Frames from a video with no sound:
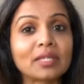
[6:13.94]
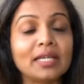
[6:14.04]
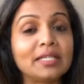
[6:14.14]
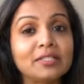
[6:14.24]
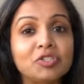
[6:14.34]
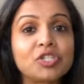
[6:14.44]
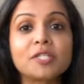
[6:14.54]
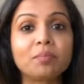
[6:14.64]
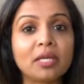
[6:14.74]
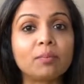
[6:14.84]
it is
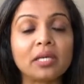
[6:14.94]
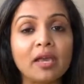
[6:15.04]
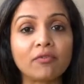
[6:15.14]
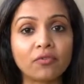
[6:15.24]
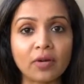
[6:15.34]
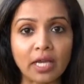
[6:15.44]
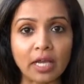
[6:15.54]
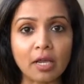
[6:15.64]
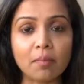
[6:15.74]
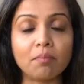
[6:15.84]
just BPA
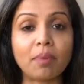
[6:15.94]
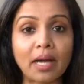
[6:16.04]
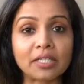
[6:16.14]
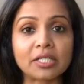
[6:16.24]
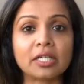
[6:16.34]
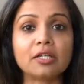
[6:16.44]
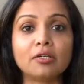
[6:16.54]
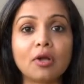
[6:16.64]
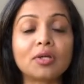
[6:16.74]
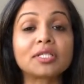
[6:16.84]
free, but
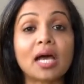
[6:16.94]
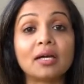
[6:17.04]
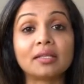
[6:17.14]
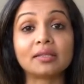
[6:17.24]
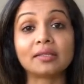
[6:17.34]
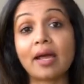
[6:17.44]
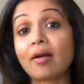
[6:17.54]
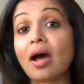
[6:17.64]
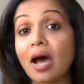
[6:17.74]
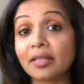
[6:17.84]
not, there
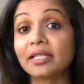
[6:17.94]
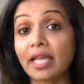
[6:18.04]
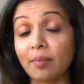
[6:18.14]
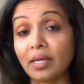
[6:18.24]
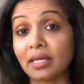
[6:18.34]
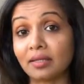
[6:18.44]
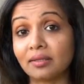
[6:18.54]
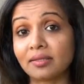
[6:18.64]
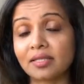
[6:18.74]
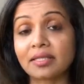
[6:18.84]
are other
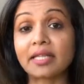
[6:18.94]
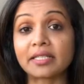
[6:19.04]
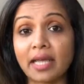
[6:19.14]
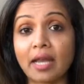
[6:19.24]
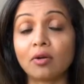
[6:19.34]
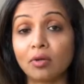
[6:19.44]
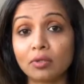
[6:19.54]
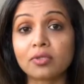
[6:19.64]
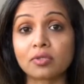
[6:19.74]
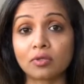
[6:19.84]
chemicals that can
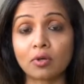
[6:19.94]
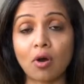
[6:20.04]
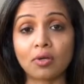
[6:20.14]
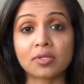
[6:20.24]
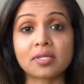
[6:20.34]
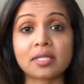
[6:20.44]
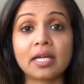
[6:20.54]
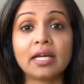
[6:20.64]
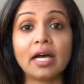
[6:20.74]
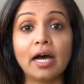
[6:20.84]
also cause
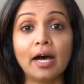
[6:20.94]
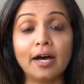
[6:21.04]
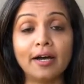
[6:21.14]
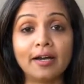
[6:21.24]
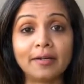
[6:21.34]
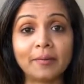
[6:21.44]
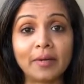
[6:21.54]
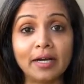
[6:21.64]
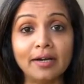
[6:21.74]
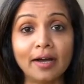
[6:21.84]

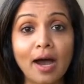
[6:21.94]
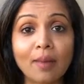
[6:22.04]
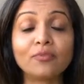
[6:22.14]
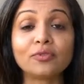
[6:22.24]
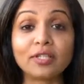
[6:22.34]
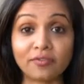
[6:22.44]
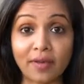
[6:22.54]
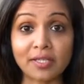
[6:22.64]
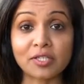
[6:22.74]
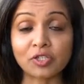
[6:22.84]
harmful
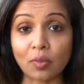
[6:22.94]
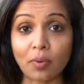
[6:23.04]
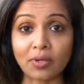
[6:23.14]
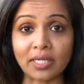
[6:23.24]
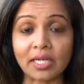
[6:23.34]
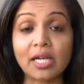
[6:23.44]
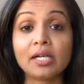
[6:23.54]
effects to your body.